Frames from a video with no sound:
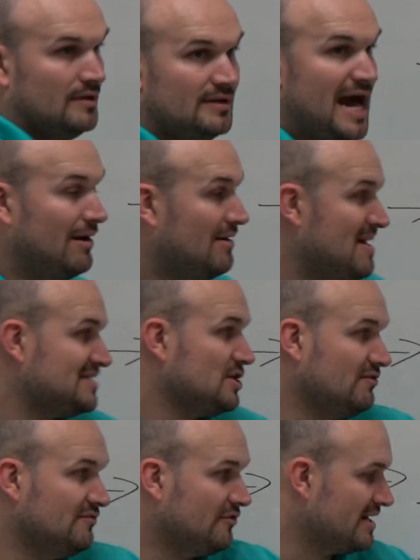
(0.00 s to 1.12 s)
Now, I'm not
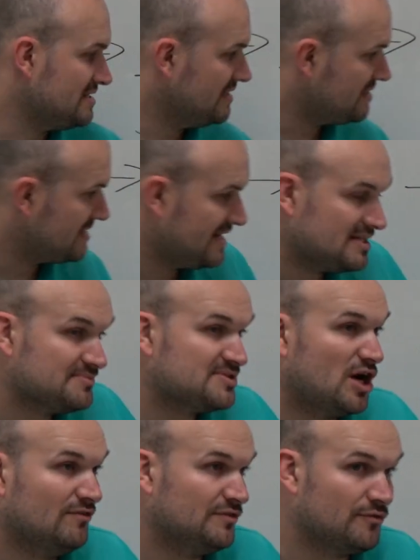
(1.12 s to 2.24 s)
solving for x in this case. I'm
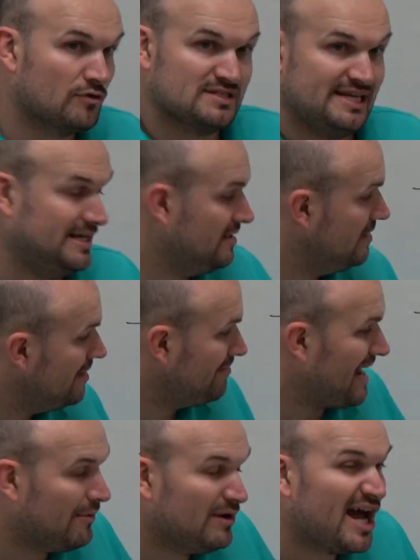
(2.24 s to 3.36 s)
solving for t. But
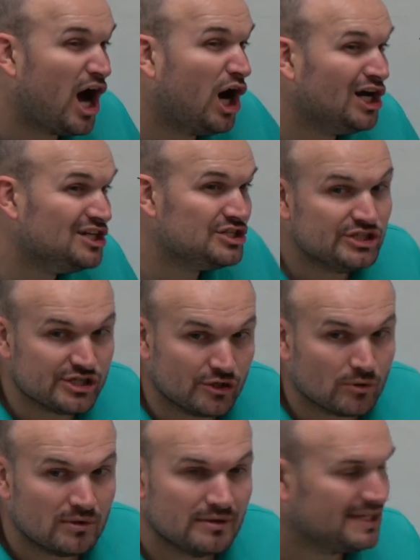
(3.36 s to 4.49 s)
I want to
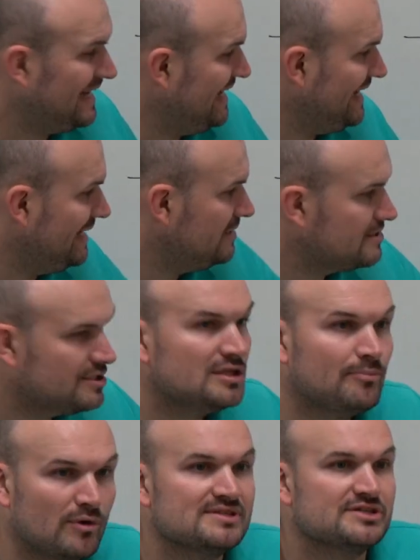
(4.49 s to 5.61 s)
undo e to the
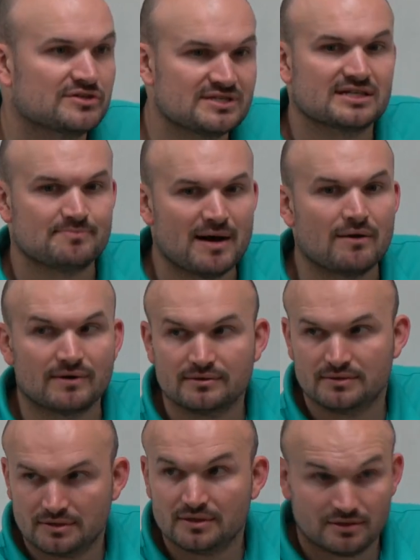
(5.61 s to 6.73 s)
0.06 power,
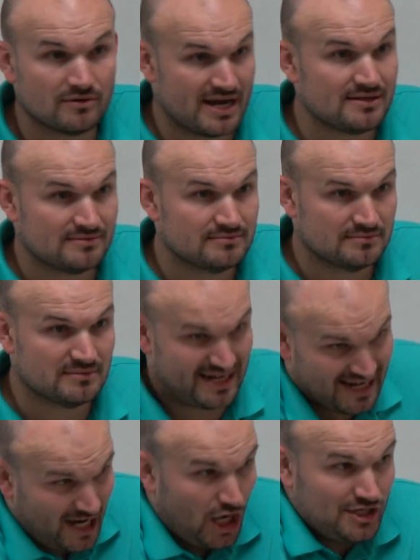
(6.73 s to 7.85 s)
right? I
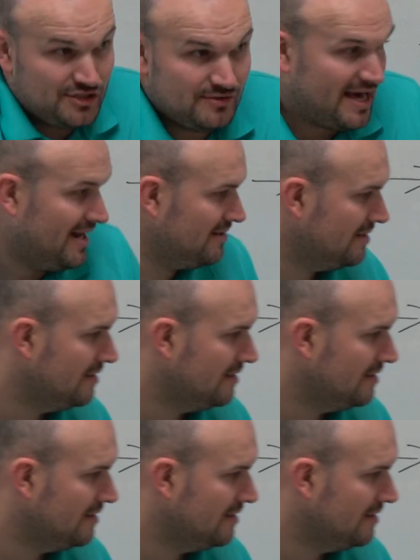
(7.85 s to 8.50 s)
got to undo that.